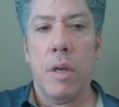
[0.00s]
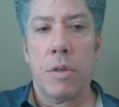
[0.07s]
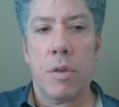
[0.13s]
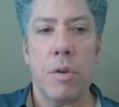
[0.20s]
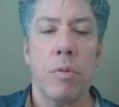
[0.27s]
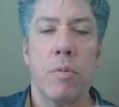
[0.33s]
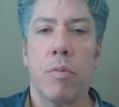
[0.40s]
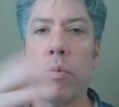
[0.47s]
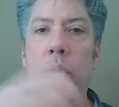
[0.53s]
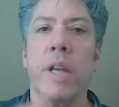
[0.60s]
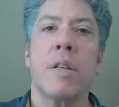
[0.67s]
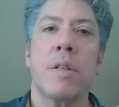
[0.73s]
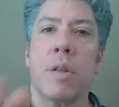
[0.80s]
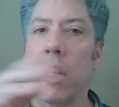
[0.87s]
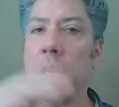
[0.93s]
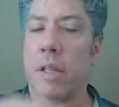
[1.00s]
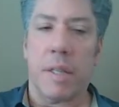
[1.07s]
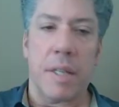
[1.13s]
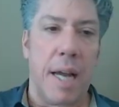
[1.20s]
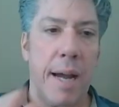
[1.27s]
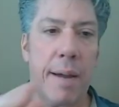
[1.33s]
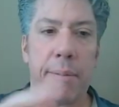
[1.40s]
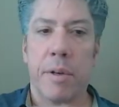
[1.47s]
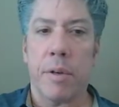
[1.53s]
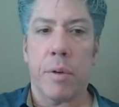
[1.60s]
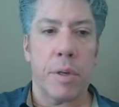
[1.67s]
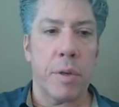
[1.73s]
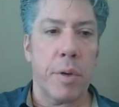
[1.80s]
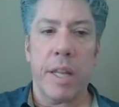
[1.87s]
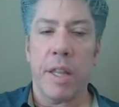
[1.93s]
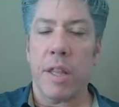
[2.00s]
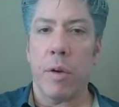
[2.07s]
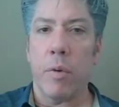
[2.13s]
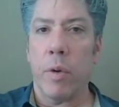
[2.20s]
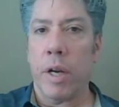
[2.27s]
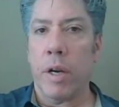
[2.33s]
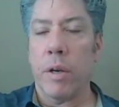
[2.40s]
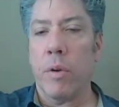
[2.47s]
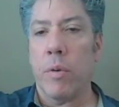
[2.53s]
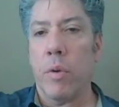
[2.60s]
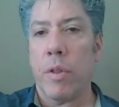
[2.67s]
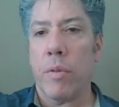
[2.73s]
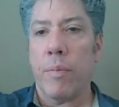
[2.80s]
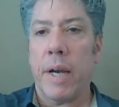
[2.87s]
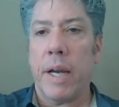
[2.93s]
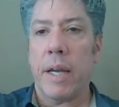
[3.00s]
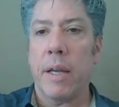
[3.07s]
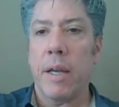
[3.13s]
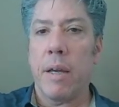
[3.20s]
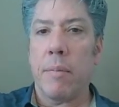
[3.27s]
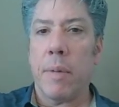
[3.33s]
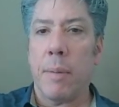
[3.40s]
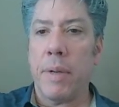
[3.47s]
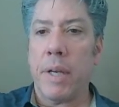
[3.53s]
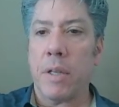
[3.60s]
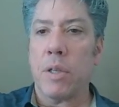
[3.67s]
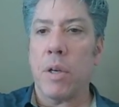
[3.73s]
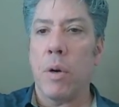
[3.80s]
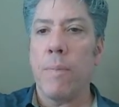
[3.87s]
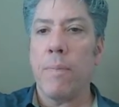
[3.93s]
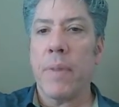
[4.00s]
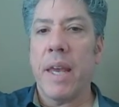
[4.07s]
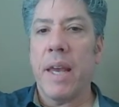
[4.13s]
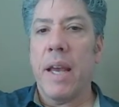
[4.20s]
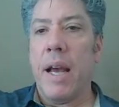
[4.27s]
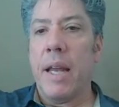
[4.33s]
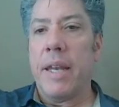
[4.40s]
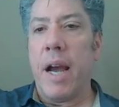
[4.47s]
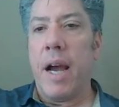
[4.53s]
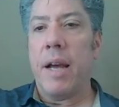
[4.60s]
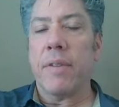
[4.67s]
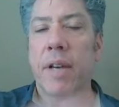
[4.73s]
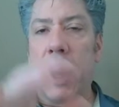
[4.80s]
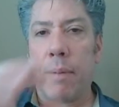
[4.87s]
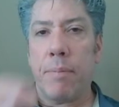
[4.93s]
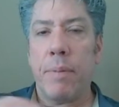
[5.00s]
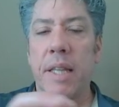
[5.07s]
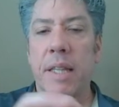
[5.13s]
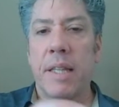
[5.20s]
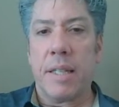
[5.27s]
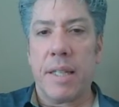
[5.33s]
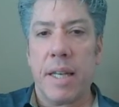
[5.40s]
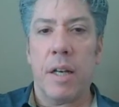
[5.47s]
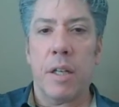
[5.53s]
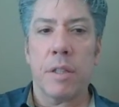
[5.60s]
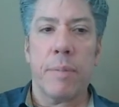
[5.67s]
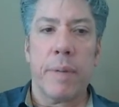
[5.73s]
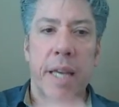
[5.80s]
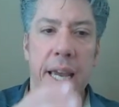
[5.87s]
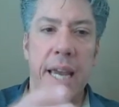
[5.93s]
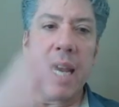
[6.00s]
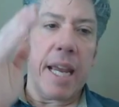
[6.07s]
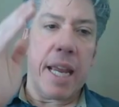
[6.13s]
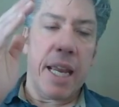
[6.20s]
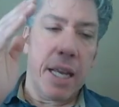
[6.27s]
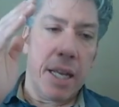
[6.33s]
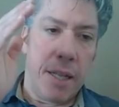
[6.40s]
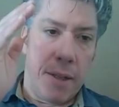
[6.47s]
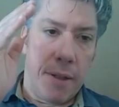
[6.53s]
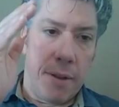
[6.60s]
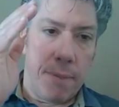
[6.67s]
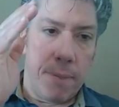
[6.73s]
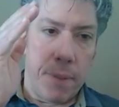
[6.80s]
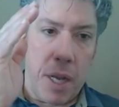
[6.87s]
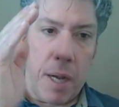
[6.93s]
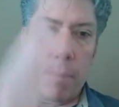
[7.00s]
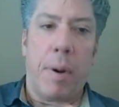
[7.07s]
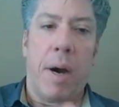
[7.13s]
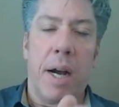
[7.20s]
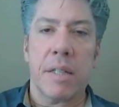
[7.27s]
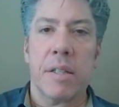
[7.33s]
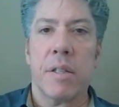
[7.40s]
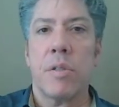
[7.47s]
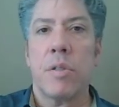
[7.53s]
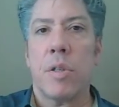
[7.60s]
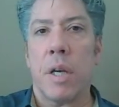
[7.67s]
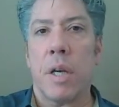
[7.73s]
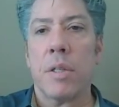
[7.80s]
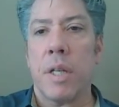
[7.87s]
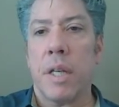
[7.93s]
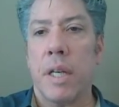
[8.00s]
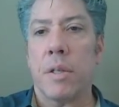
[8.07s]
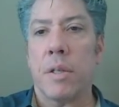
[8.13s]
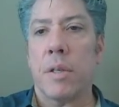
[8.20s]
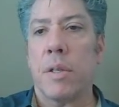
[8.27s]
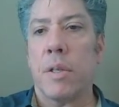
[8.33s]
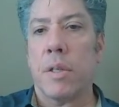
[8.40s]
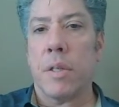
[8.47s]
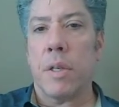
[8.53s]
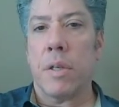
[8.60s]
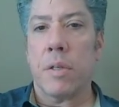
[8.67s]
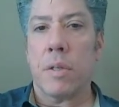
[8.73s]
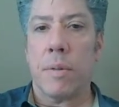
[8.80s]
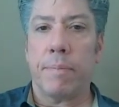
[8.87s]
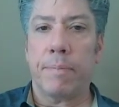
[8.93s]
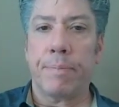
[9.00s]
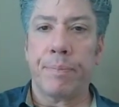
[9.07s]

to restart the timer or do anything weird with my, my bit. So now I've got a bit that tells me, hey, a box has just entered the system.